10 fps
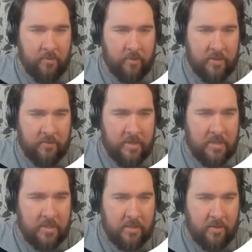What's the
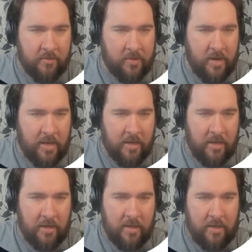reasons it's off track?
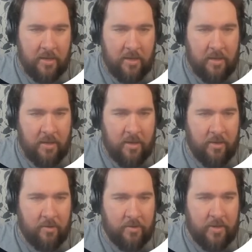
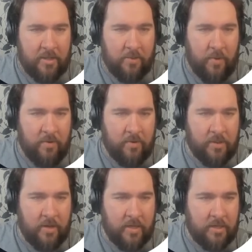On track. So we're on
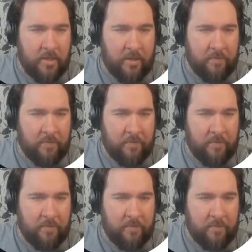track today.